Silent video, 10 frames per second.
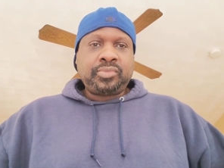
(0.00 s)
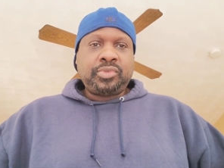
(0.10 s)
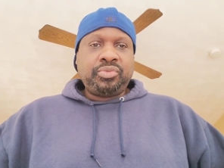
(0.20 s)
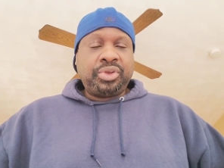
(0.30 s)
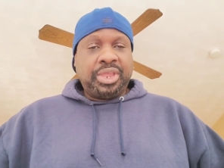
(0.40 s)

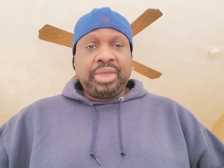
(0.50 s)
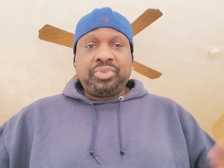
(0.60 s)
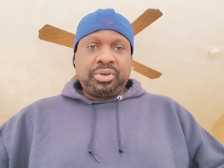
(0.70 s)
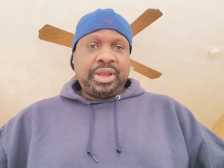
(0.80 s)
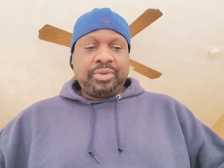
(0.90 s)

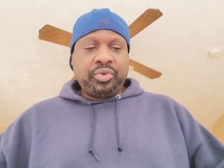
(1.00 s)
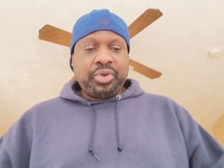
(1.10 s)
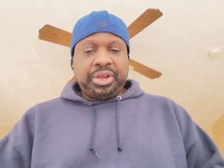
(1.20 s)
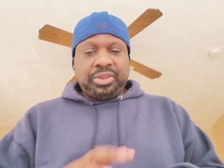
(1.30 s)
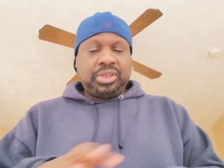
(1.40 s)
Forgiven. I've
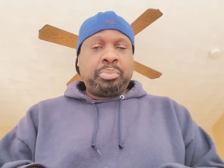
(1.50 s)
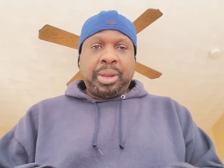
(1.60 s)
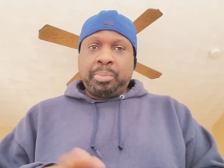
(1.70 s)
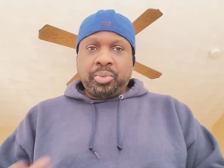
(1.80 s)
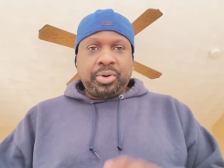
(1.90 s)
already did the
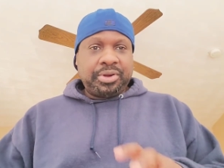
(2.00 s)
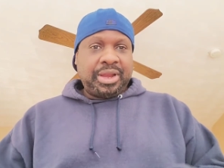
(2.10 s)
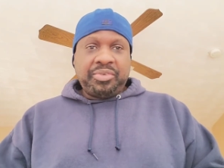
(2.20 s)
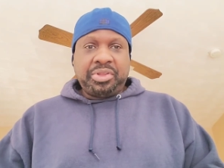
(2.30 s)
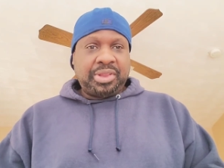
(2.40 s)
paperwork and
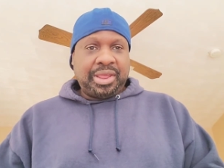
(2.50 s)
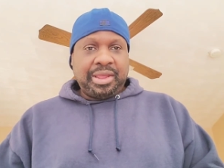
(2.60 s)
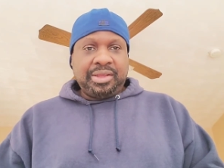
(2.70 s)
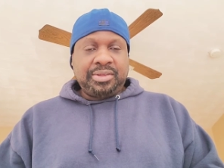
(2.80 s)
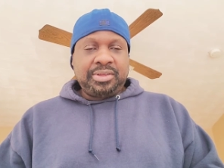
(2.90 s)

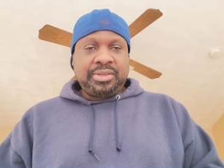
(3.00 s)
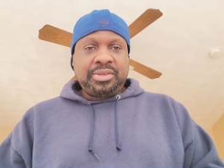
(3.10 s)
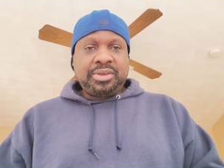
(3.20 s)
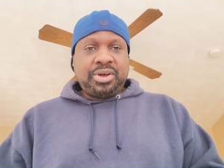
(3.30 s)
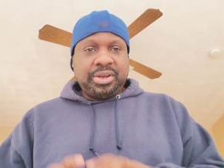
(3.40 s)
everything
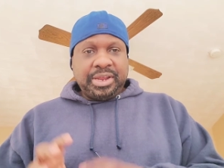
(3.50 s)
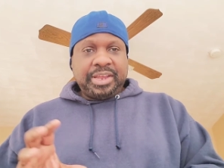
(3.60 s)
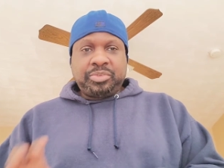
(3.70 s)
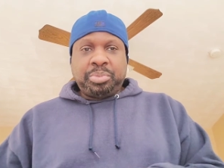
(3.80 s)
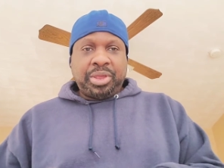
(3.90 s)
on the
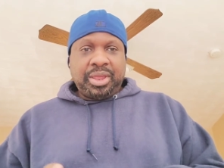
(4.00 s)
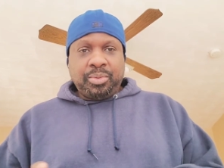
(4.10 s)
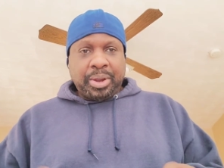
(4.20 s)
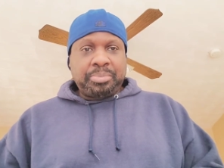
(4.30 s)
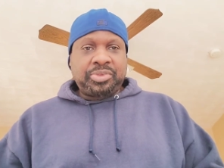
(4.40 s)
SBA
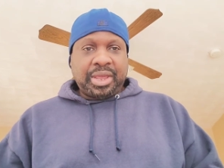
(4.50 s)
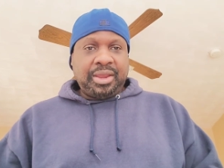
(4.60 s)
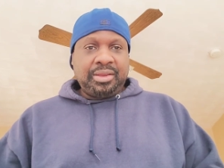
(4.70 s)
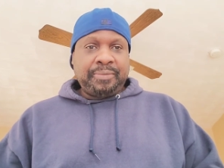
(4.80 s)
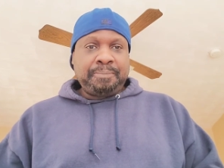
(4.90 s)
website.
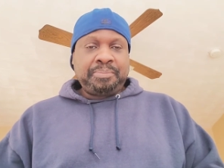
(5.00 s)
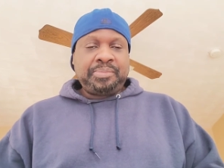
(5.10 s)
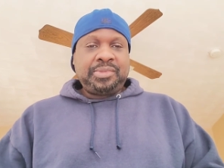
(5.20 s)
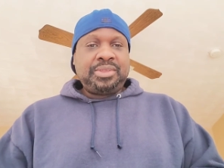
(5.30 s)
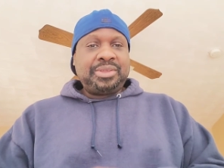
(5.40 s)

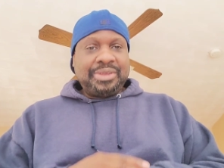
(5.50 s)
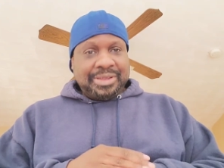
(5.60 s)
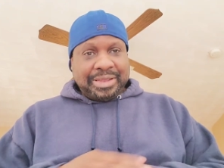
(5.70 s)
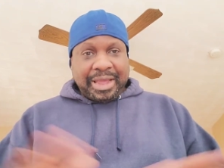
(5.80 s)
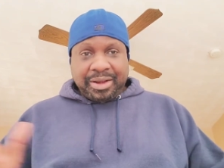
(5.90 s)

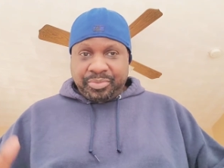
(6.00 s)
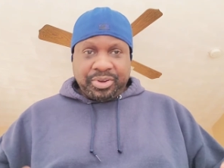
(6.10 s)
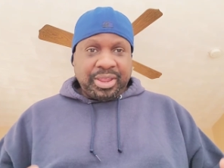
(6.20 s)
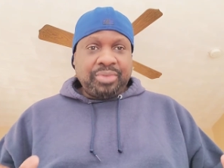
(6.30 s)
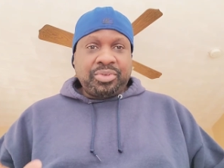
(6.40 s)
Got it
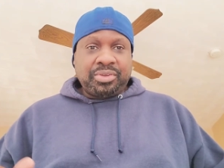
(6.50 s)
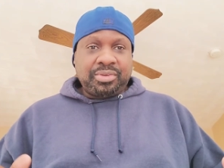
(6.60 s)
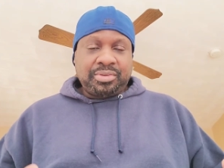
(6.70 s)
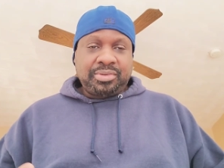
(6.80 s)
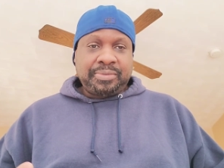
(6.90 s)
forgiven.
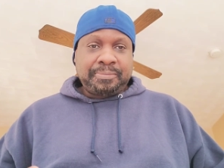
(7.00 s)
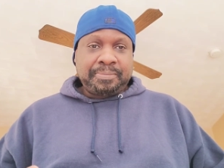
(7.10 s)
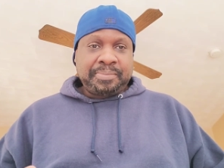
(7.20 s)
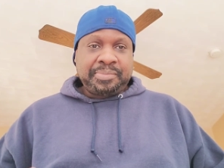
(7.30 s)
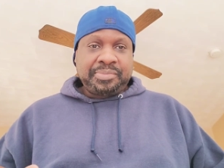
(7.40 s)

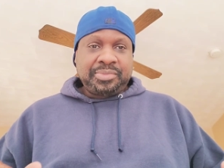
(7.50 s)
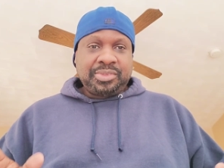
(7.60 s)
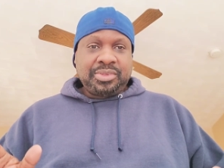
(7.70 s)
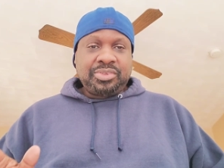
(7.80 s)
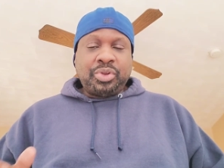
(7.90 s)

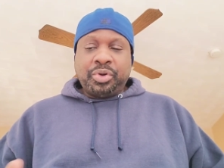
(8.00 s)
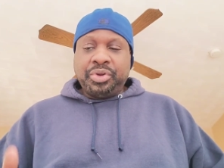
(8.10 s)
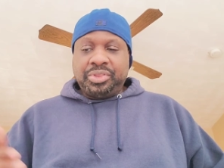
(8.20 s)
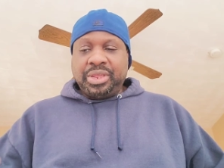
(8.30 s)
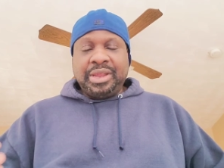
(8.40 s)
So the
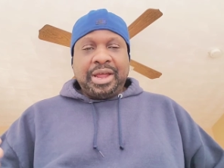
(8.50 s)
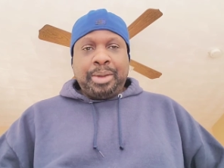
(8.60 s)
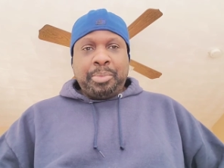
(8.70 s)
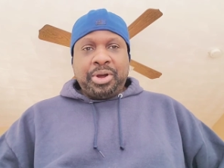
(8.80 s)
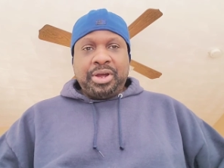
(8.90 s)
only thing
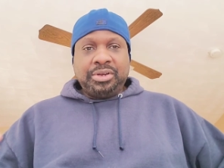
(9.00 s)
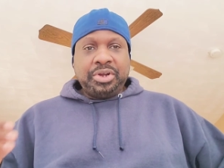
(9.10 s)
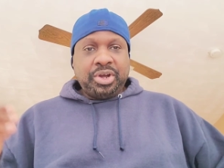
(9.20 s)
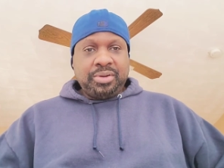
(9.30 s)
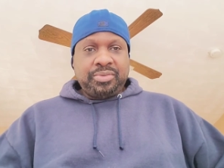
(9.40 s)
I'm on the
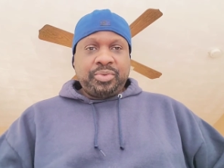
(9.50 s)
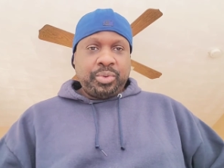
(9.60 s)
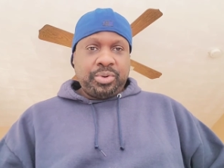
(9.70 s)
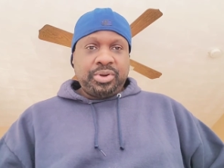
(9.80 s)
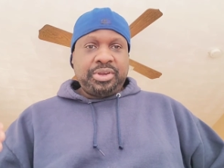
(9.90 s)
hook
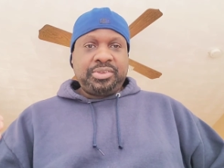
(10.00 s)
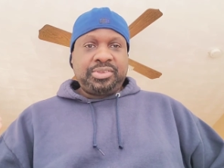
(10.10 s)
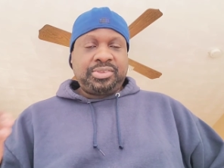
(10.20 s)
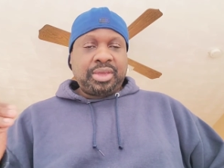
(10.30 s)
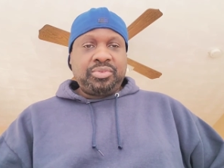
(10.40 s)
for is
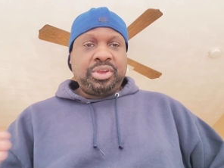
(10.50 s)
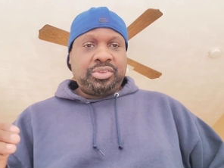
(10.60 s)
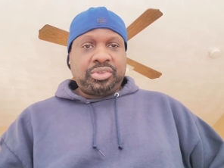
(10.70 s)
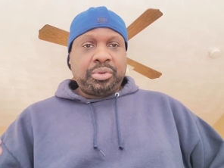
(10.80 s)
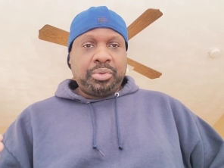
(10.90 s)

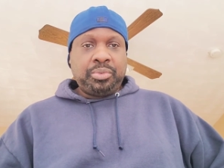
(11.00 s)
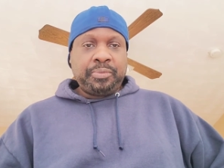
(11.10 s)
72K